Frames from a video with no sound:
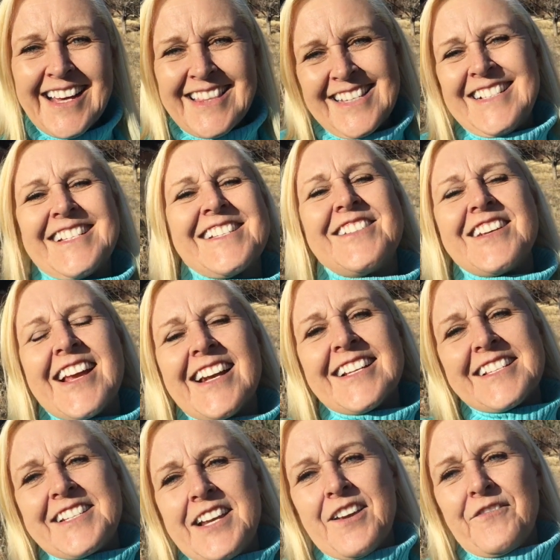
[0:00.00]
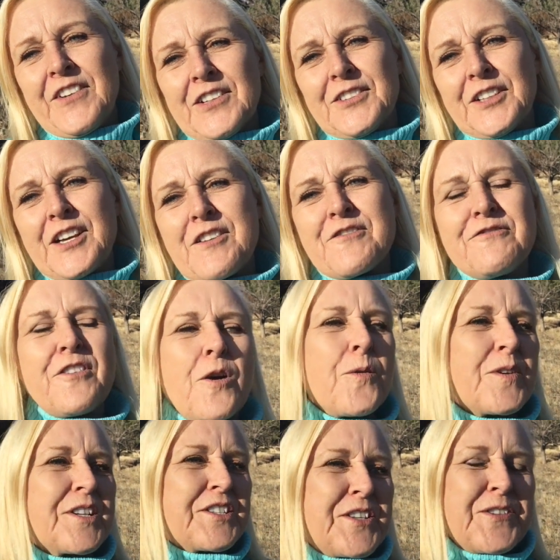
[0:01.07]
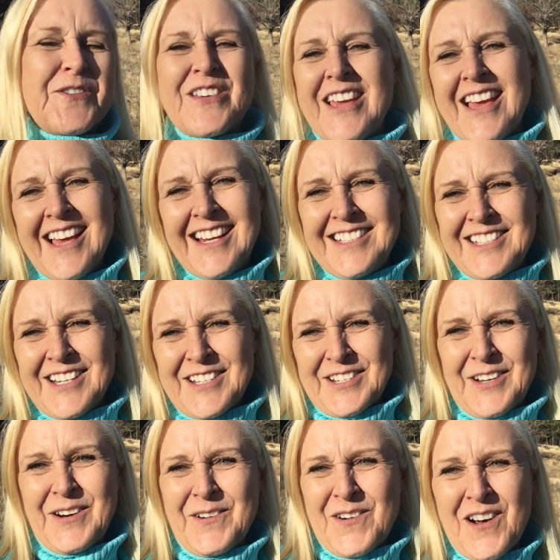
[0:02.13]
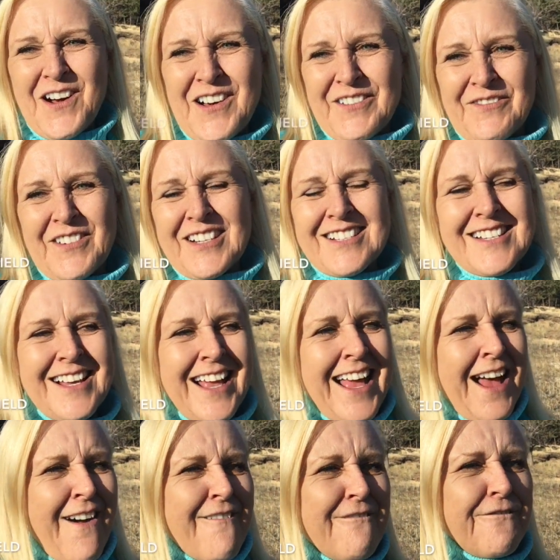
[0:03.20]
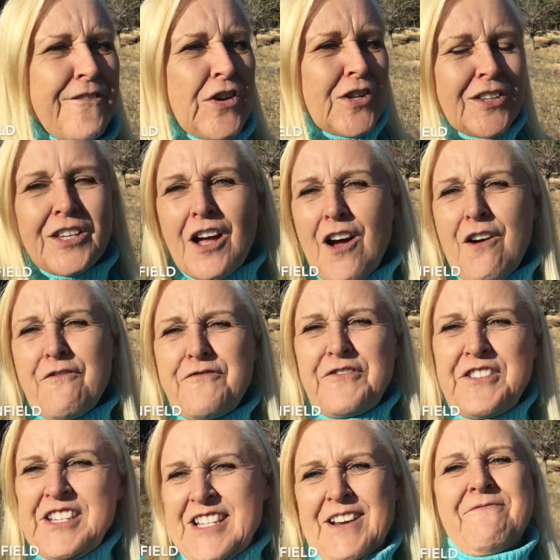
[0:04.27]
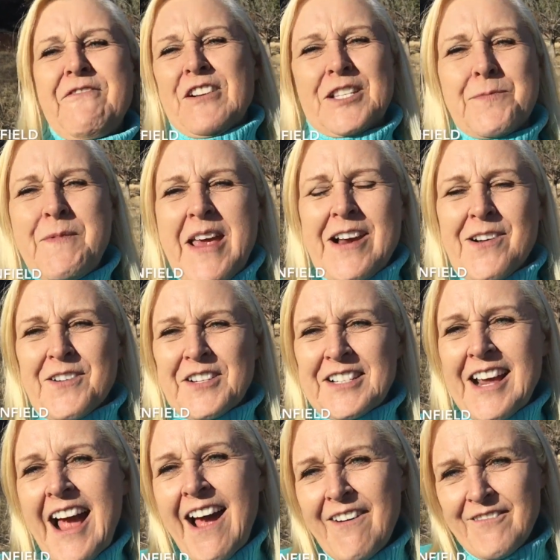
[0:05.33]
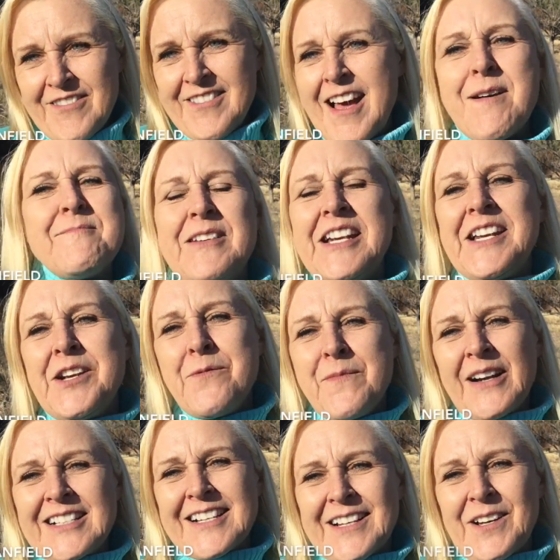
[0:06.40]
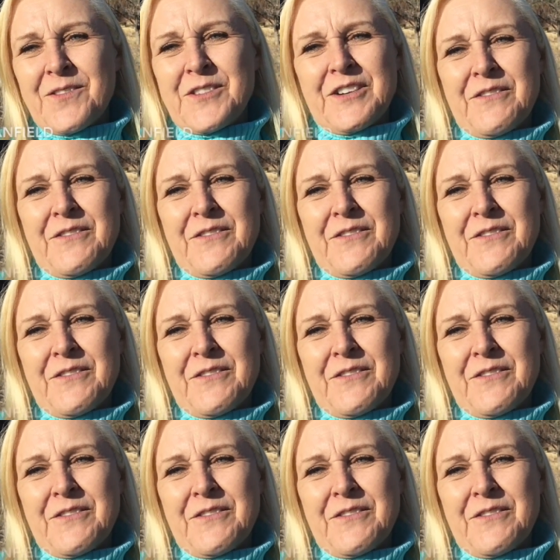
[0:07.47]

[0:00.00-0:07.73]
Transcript: This is Jana Stanfield looking forward to the Head to Toe Conference, full of difference makers. To have that many New Mexico